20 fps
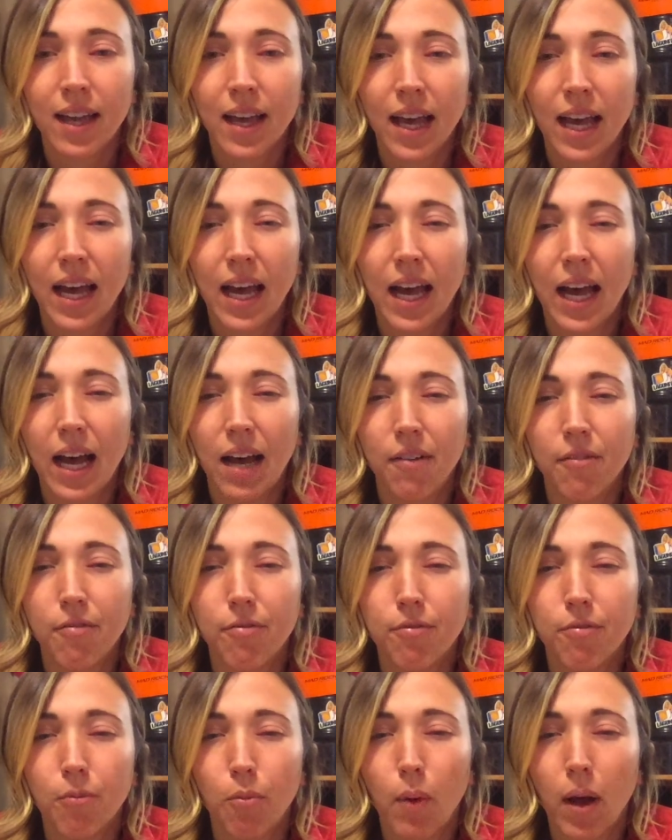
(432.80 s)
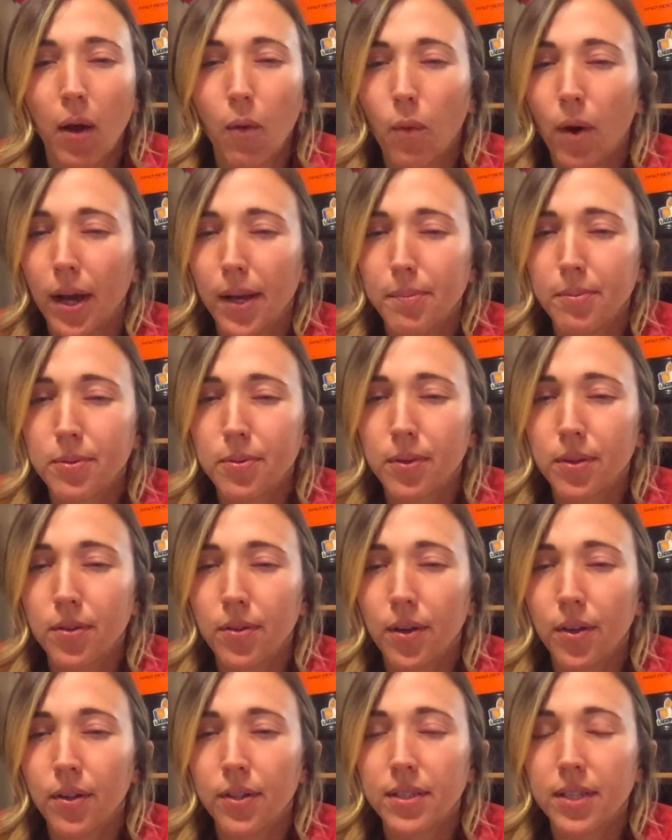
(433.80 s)
have wet wipes with you
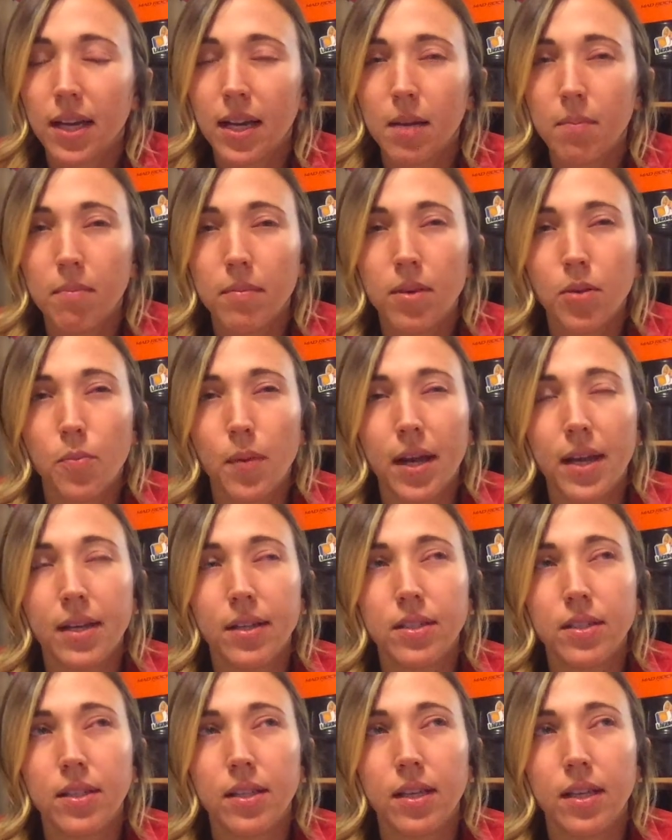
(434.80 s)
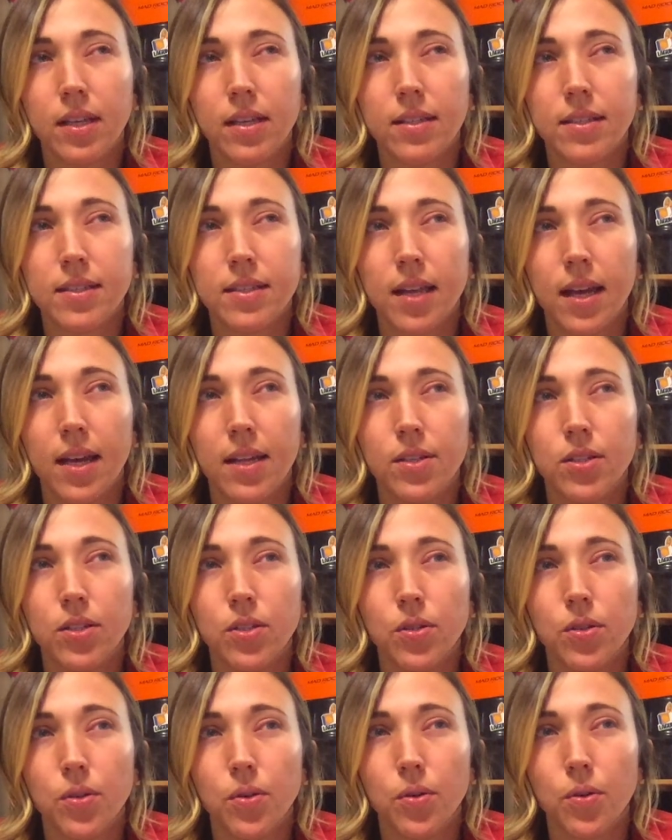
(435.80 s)
all the time. You might instead
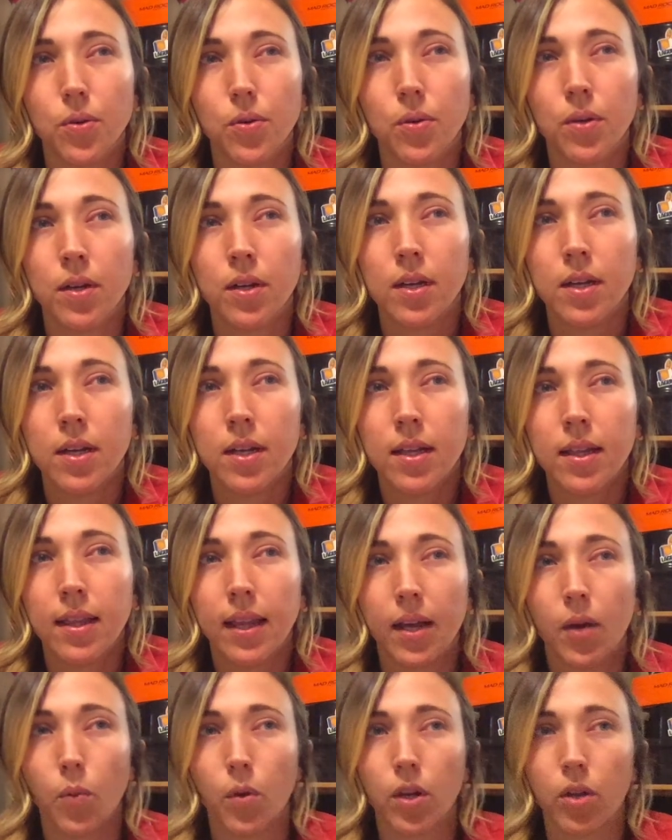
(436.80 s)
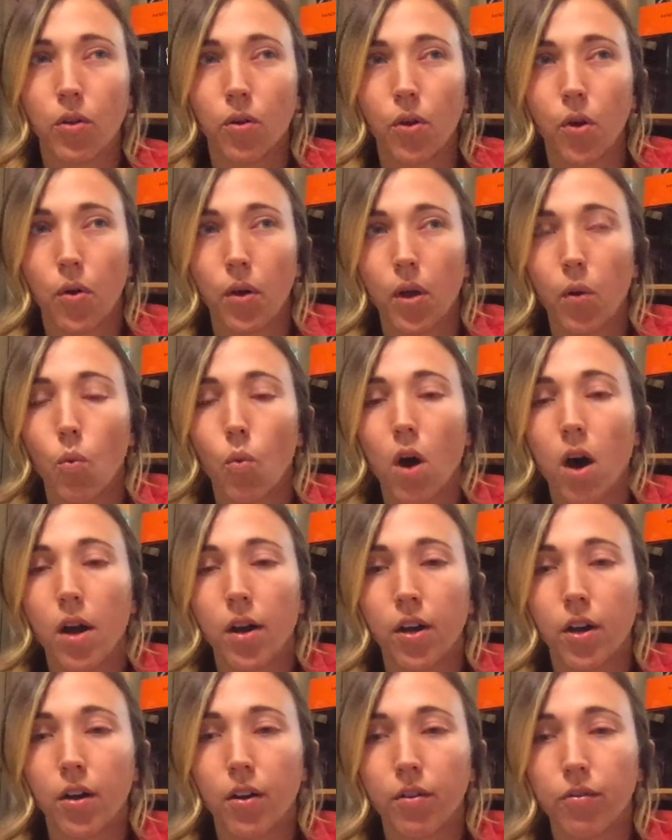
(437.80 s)
do like where you'll go get
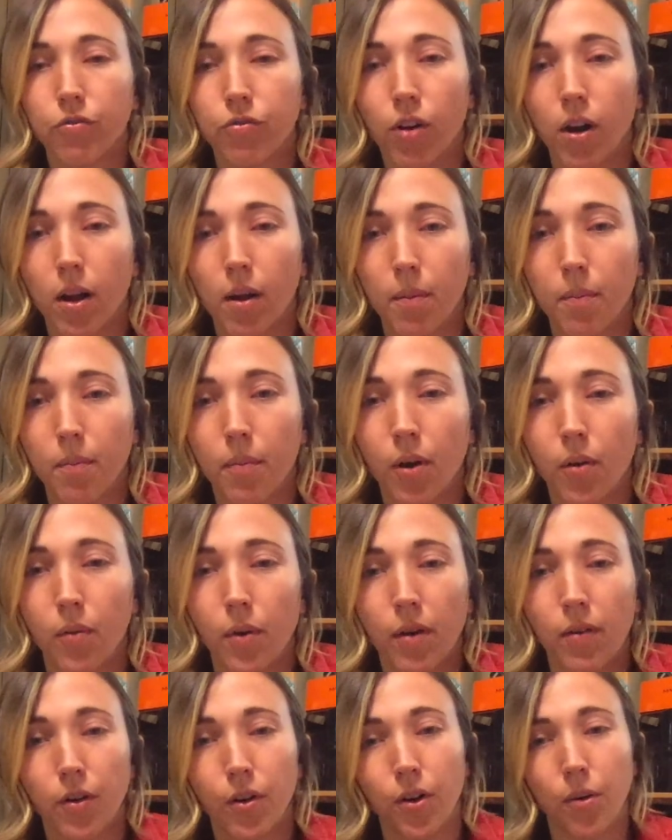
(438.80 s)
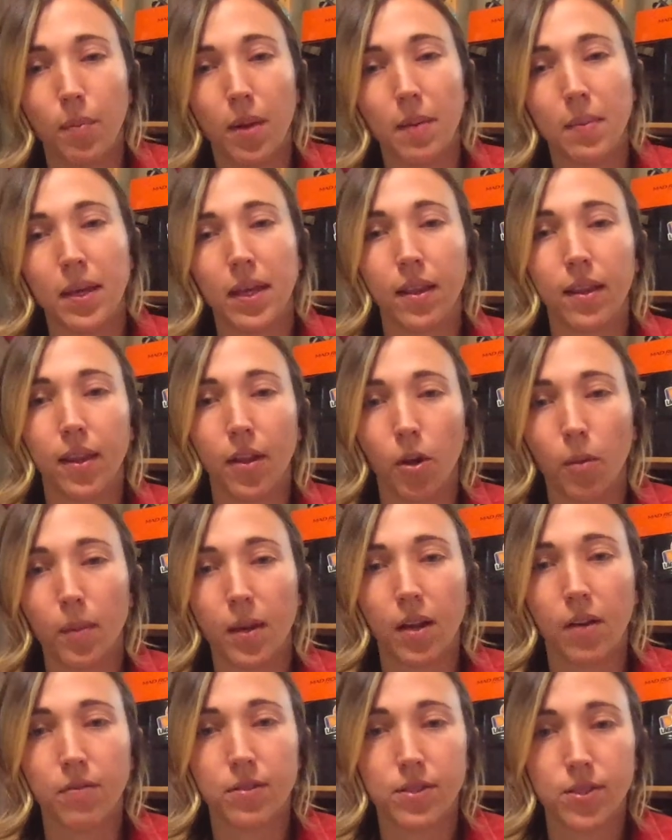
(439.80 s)
water from a river, maybe a little bit
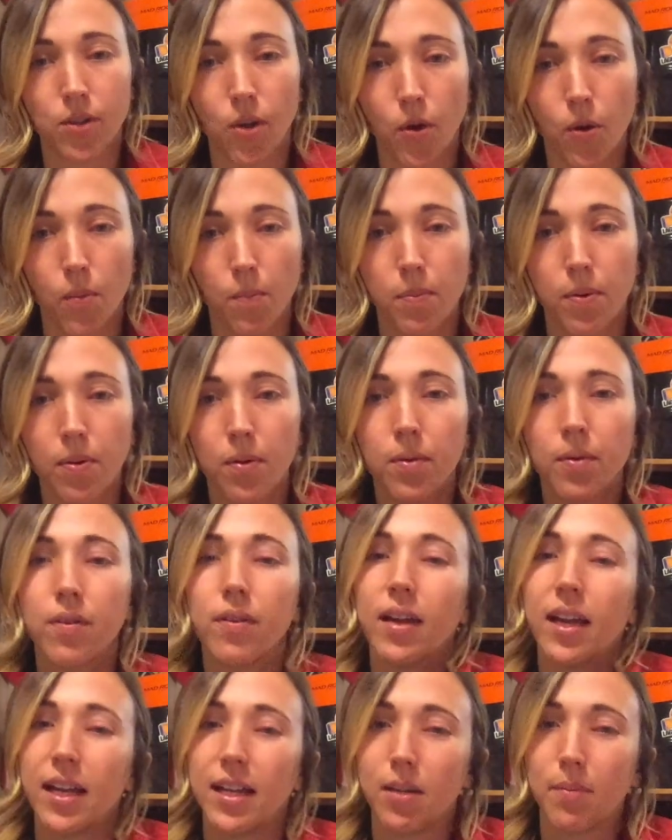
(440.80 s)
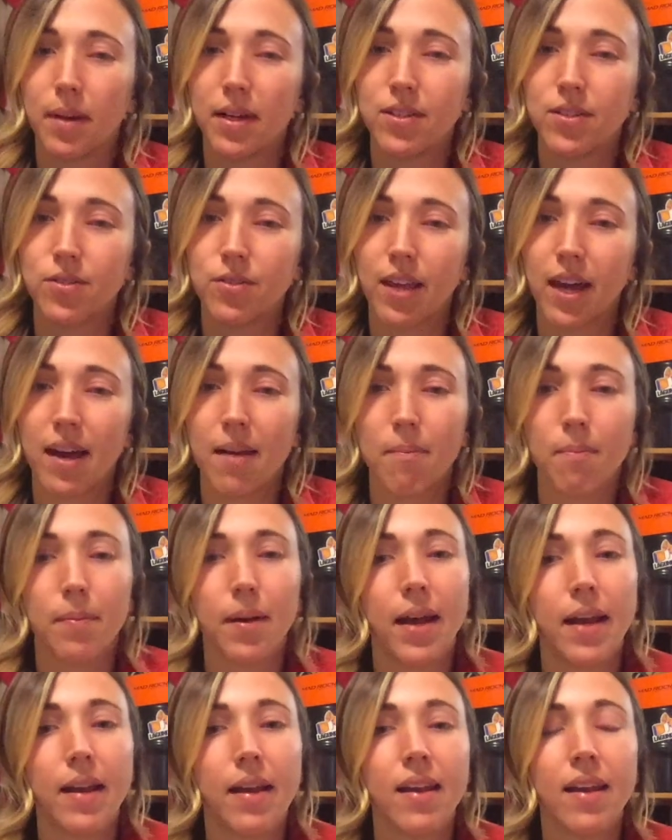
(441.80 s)
of soap, and you might do that.
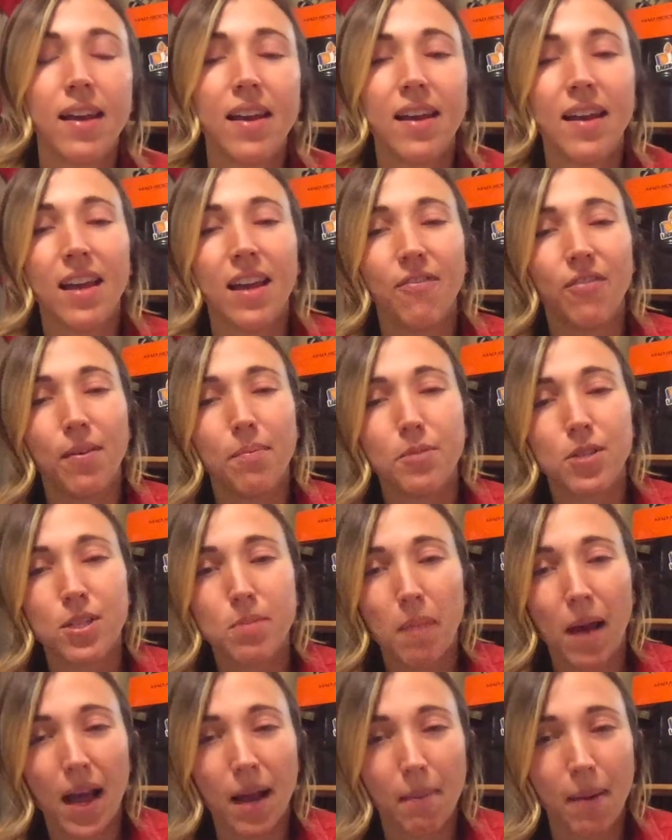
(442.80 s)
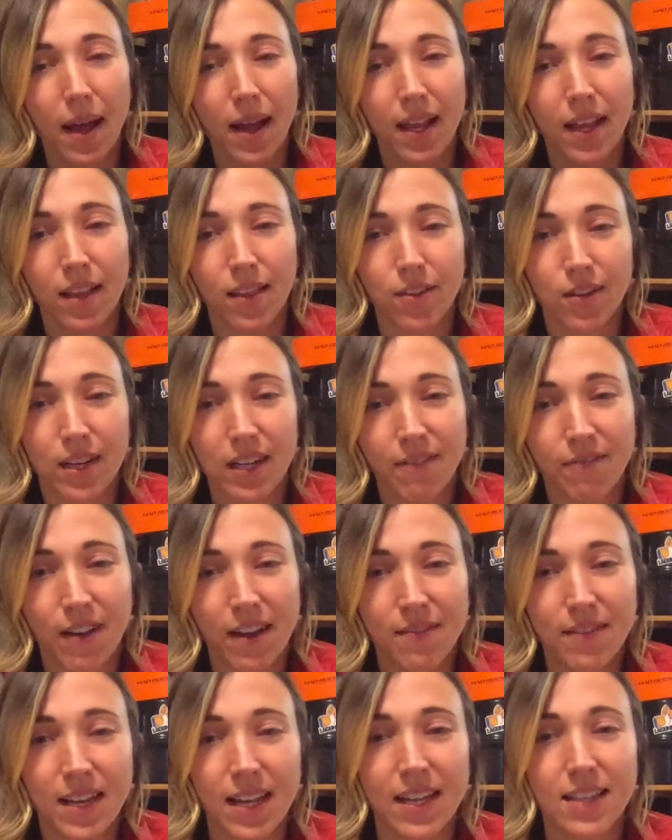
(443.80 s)
But if I'm just backpacking 3 to
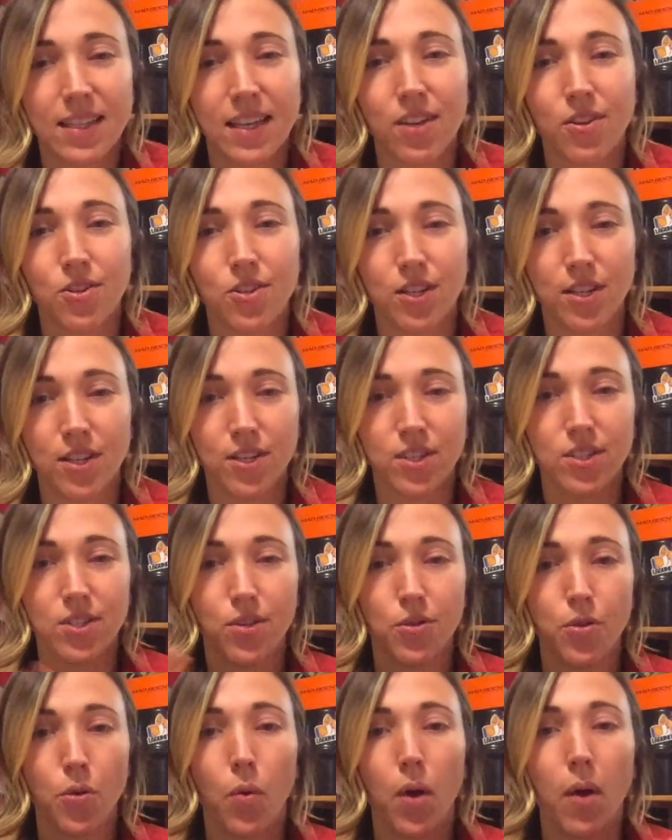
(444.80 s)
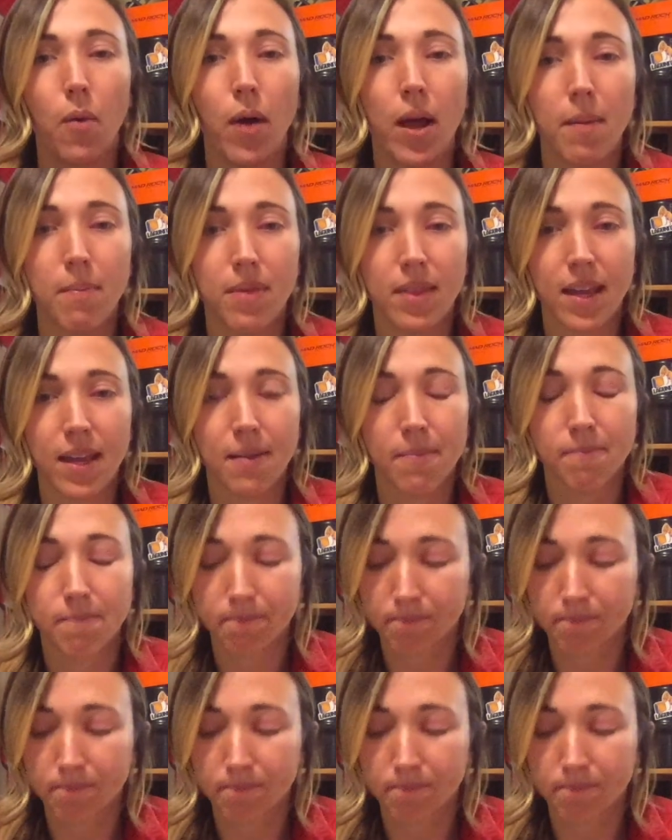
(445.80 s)
5 days, I usually just do the wet wipe thing.